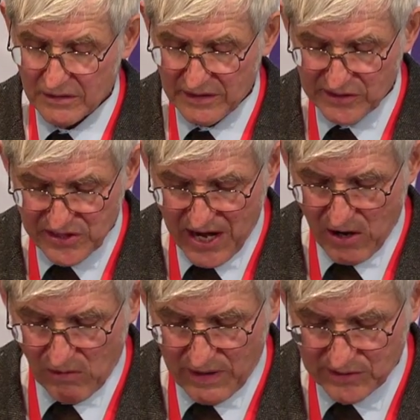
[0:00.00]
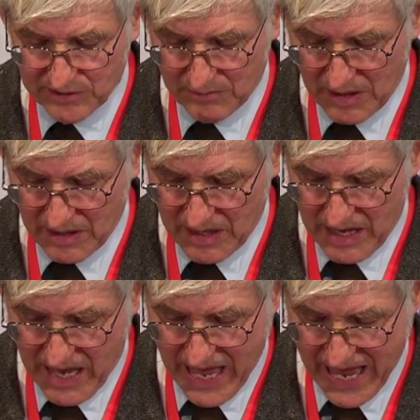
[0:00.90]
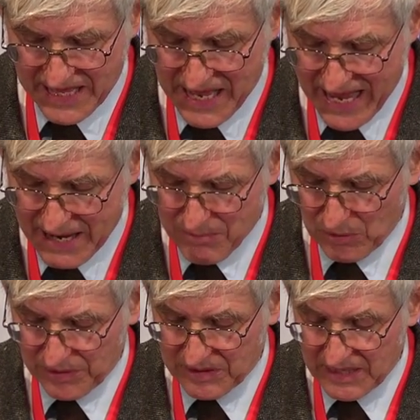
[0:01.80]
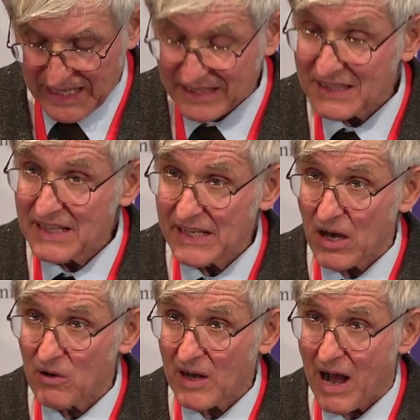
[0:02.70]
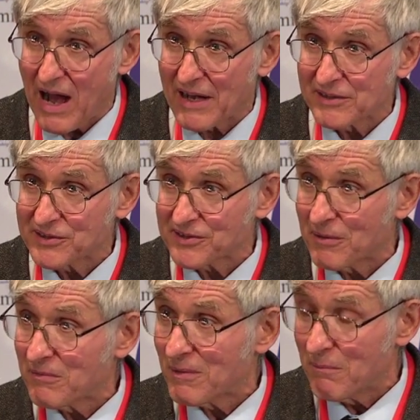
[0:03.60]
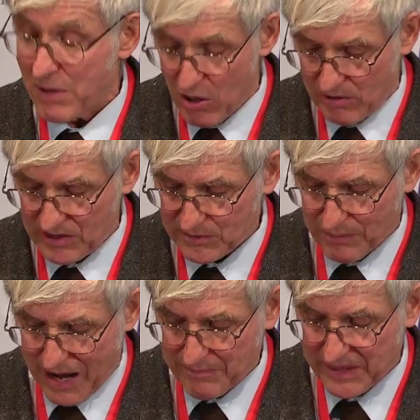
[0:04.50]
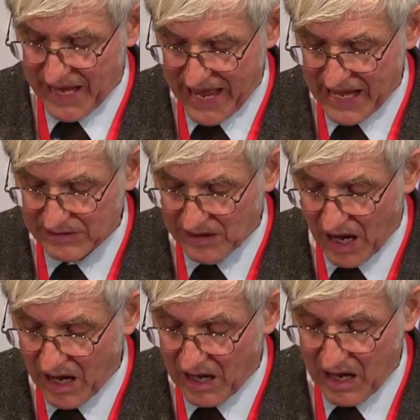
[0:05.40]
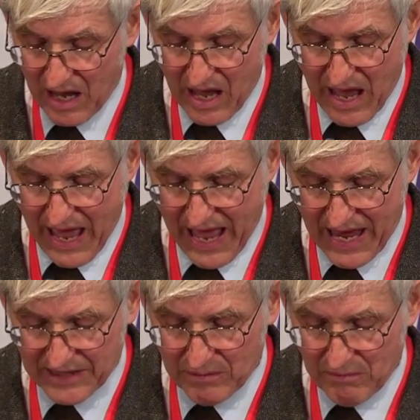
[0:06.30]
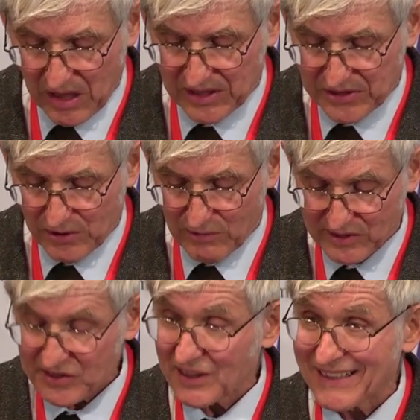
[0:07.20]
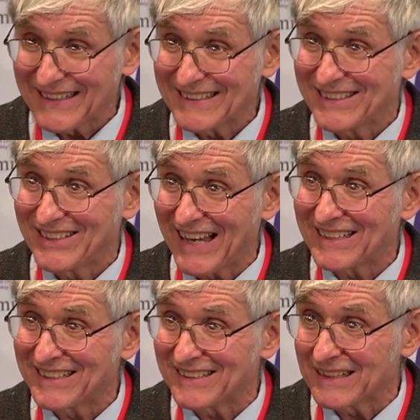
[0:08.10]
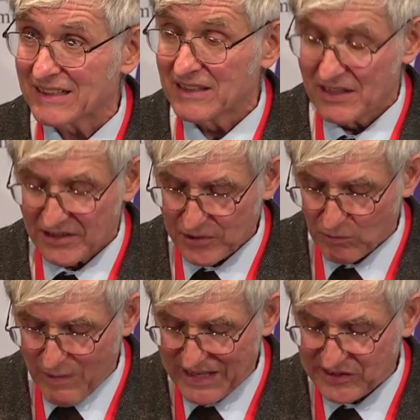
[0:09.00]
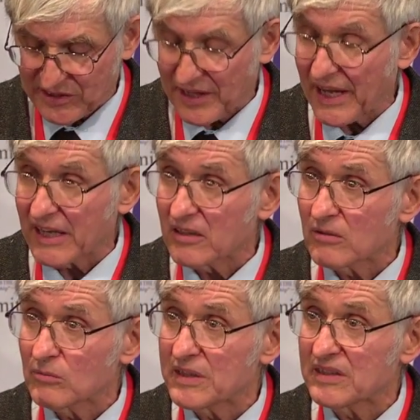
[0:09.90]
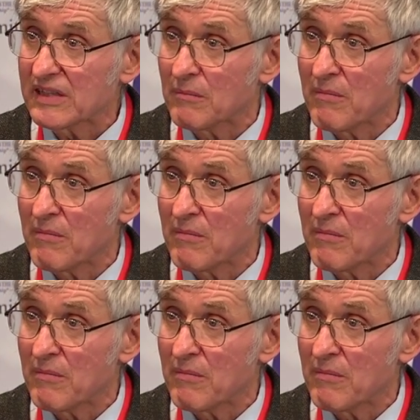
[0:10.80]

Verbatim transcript: This terrorism enabled the neocons of bogus propaganda and militaristic agenda to resonate with the